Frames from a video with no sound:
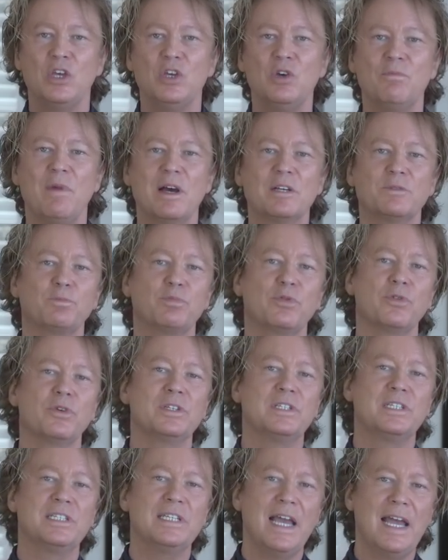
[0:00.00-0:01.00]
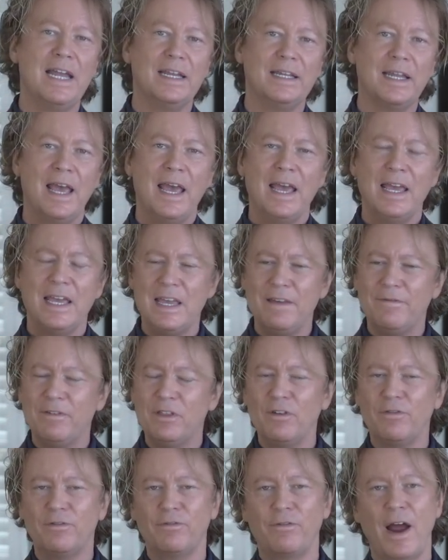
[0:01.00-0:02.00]
you must present
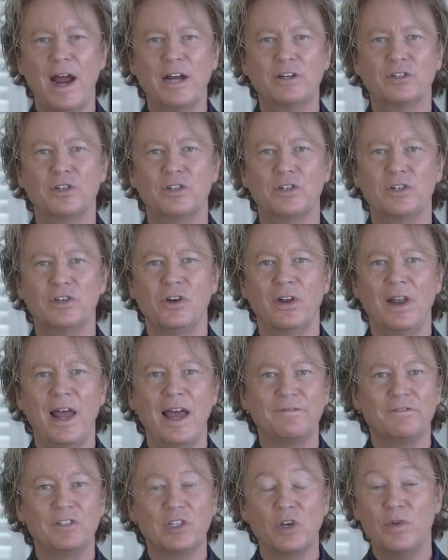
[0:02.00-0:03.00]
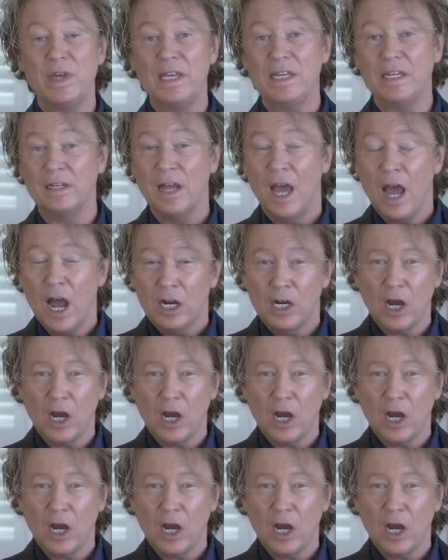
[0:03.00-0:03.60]
even the fractures in your life so He can